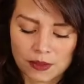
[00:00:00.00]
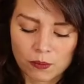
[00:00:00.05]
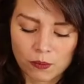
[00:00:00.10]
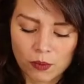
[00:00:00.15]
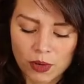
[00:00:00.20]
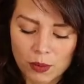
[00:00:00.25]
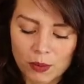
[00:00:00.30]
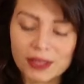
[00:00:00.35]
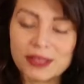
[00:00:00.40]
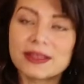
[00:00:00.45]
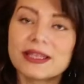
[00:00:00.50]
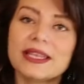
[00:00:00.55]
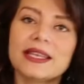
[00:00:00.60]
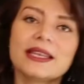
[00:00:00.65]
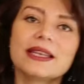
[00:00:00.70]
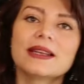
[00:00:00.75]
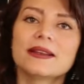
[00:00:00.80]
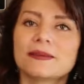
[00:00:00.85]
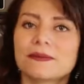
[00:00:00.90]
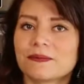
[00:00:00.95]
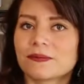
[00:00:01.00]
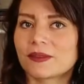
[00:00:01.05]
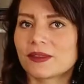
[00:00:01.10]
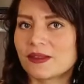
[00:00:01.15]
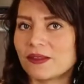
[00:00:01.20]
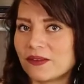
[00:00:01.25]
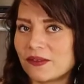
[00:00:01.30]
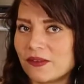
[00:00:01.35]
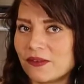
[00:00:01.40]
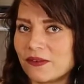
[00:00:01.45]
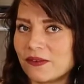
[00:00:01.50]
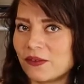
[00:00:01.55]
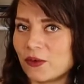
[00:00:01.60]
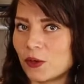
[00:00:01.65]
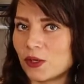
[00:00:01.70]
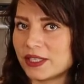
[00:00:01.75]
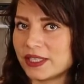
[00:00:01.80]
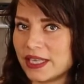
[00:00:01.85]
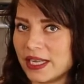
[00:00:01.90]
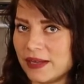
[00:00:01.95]
We will need
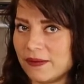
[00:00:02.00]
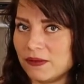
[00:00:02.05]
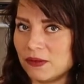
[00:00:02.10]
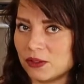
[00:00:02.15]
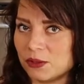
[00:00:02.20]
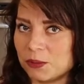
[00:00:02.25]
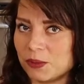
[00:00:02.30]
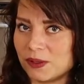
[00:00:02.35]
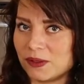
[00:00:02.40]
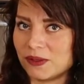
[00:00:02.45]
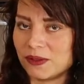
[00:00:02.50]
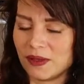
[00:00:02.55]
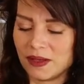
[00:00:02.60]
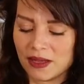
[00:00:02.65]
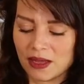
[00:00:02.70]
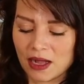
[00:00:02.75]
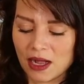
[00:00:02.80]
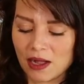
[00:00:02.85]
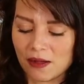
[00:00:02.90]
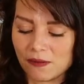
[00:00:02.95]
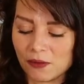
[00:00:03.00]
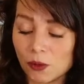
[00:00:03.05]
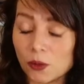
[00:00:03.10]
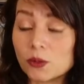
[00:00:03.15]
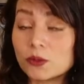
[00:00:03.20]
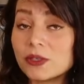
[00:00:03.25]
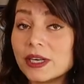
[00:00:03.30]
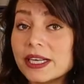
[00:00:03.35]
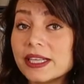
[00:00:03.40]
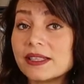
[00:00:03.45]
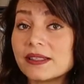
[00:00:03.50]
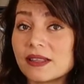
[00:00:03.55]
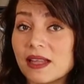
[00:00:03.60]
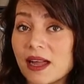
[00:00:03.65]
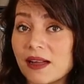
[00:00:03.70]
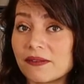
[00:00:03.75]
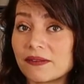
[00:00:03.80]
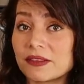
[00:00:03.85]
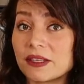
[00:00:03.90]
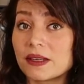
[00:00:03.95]
4 tablespoons of already
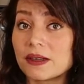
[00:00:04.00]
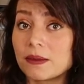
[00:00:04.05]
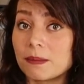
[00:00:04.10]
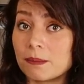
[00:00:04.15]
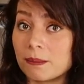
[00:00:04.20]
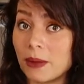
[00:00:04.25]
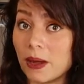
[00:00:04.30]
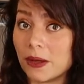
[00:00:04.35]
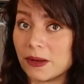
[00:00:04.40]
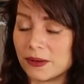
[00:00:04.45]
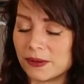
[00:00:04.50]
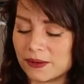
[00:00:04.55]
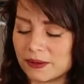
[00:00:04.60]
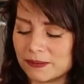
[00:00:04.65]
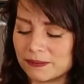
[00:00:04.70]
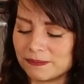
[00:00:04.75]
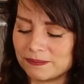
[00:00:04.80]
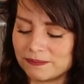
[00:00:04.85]
soft butter,